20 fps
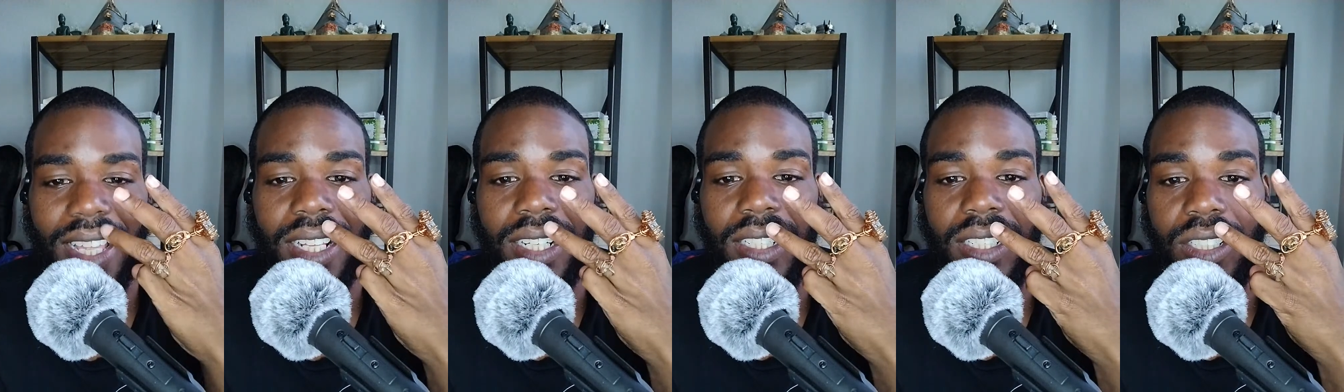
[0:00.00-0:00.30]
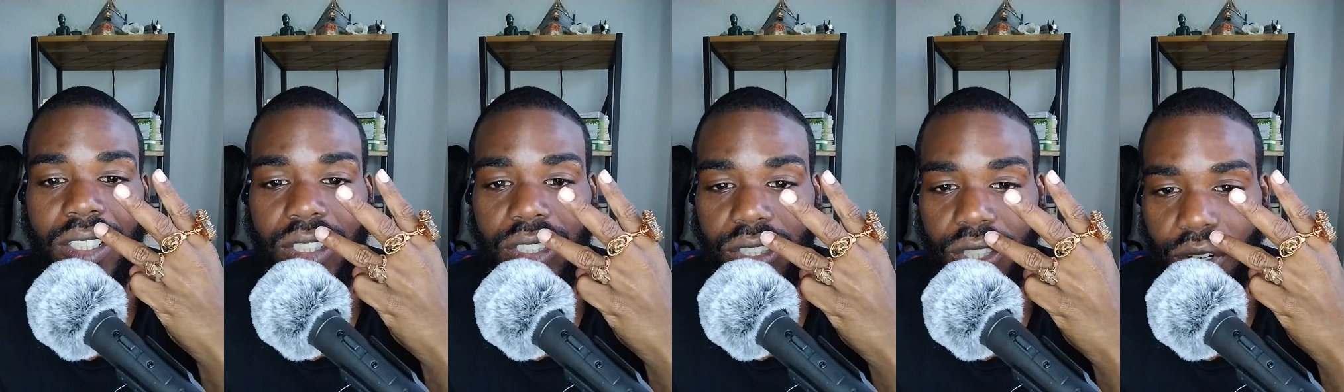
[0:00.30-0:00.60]
The
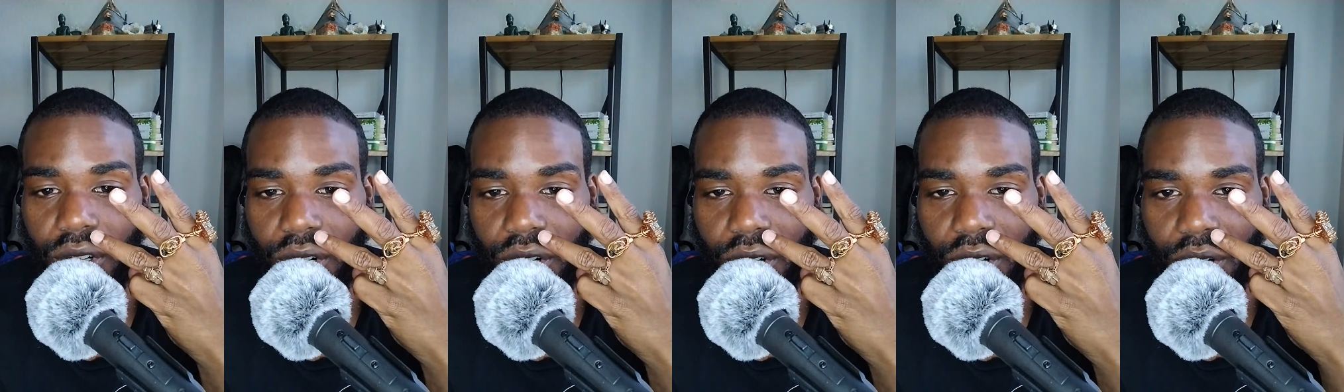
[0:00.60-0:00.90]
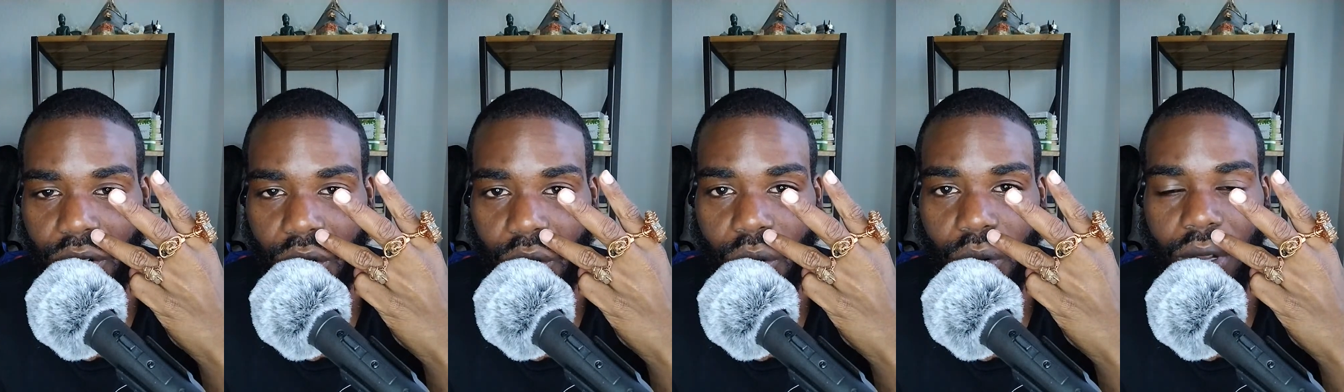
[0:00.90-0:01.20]
third
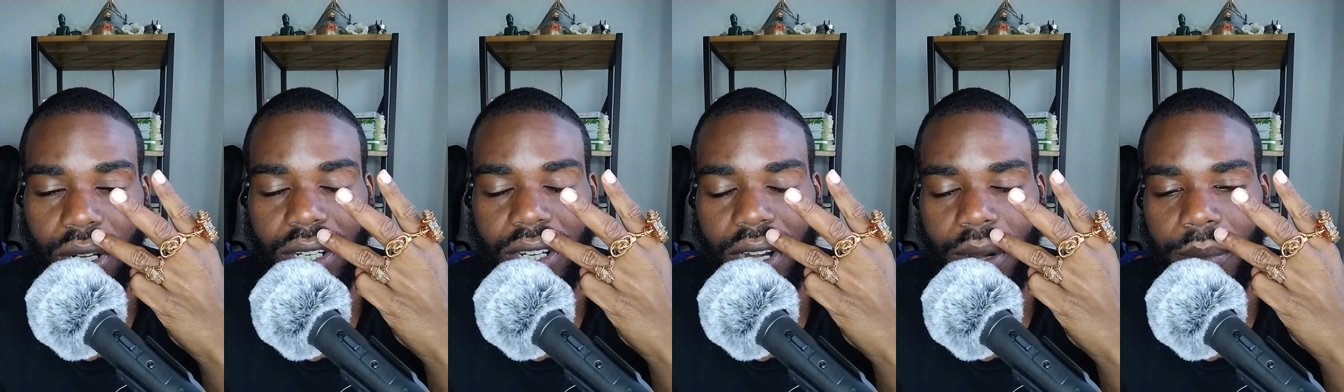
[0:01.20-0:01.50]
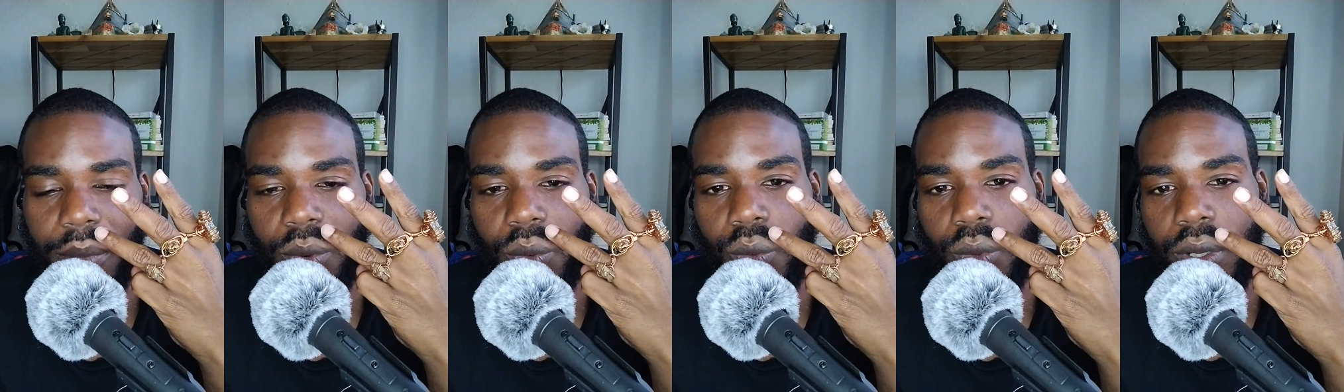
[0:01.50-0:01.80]
core
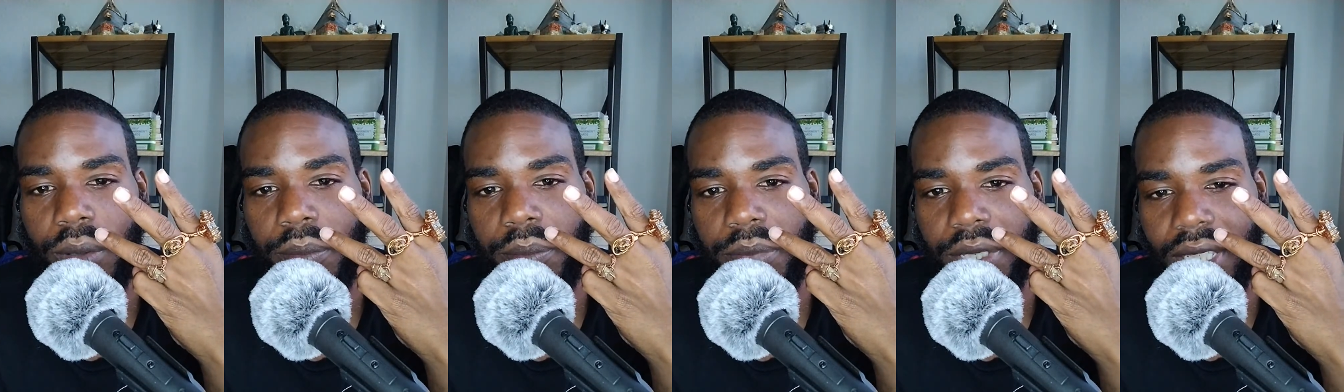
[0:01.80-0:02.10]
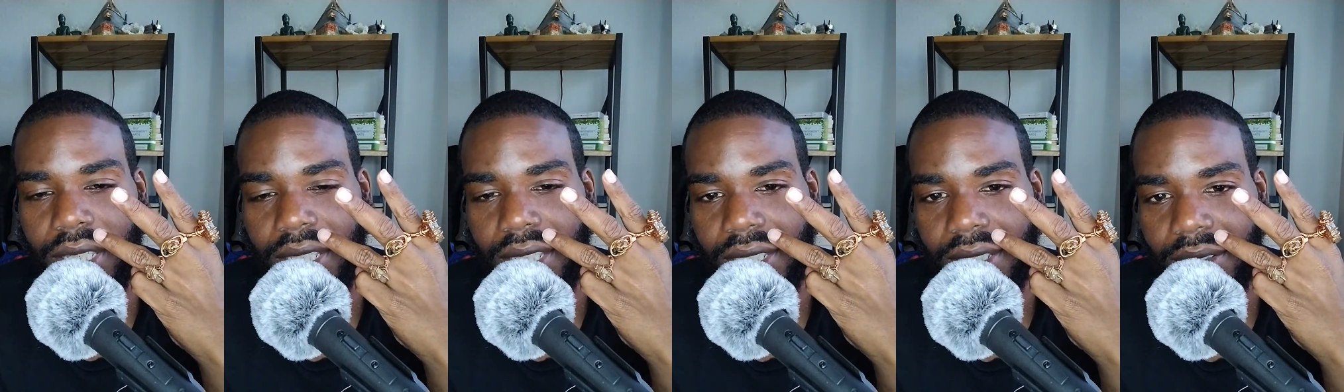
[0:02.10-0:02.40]
number would
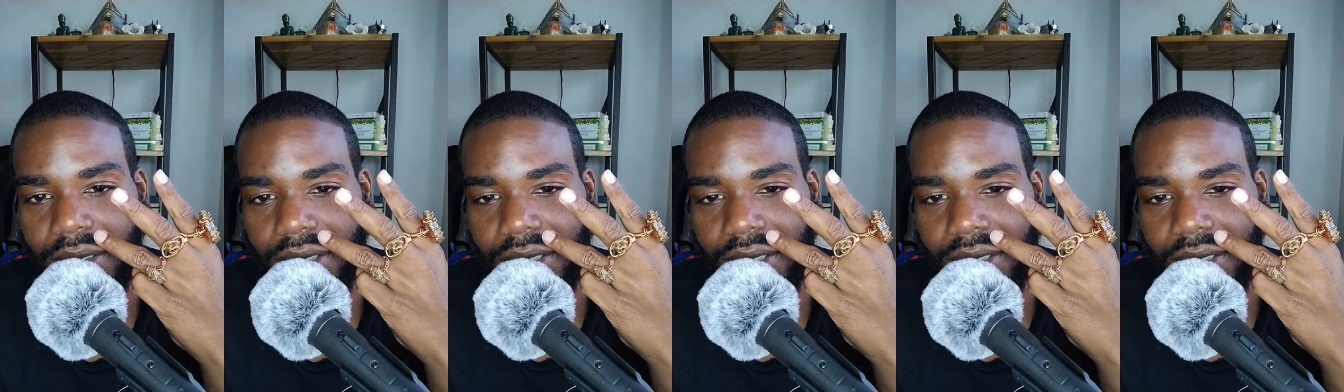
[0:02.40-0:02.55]
be